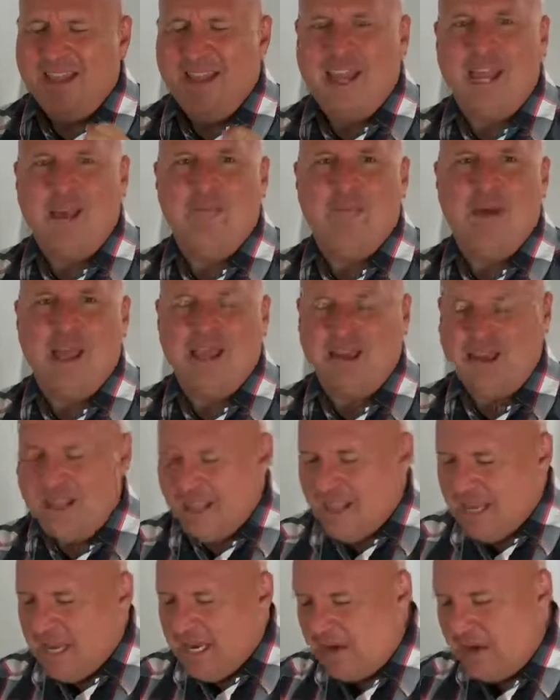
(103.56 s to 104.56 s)
Amen.
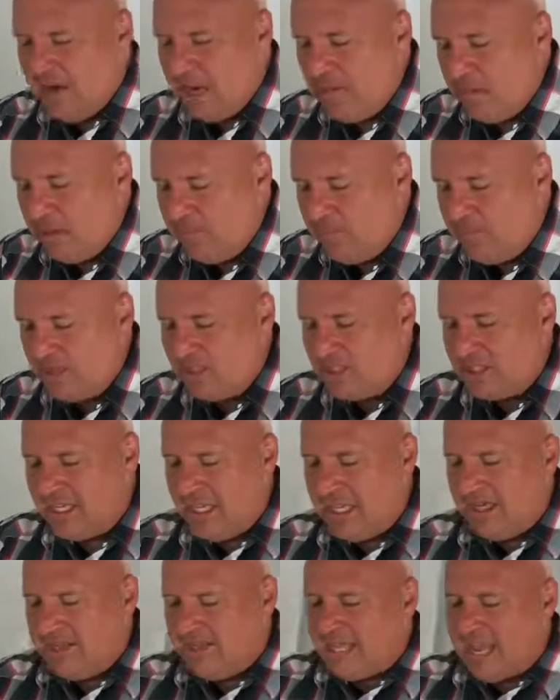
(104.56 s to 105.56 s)
Here I am in 1
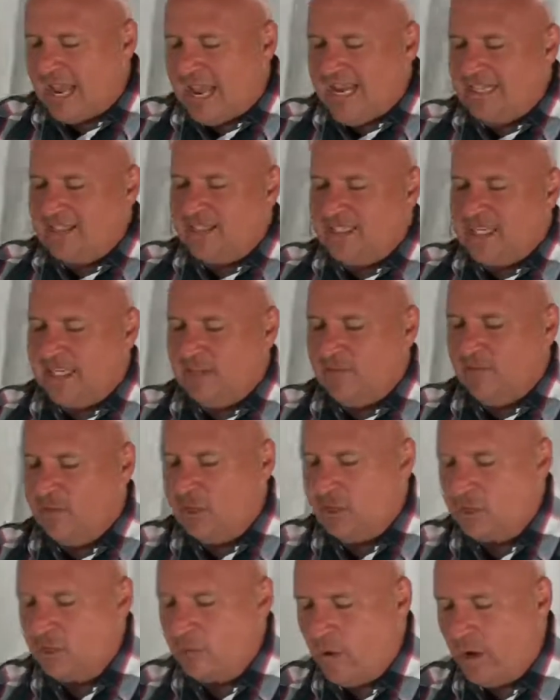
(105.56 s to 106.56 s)
Kings 18,
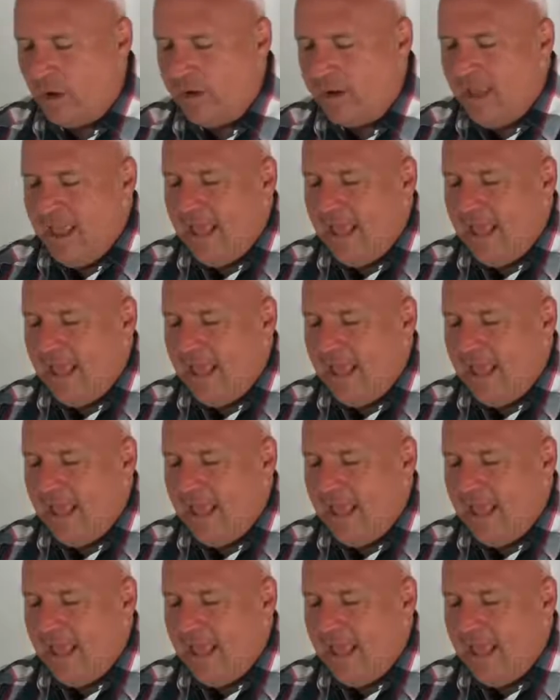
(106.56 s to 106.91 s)
verse 1.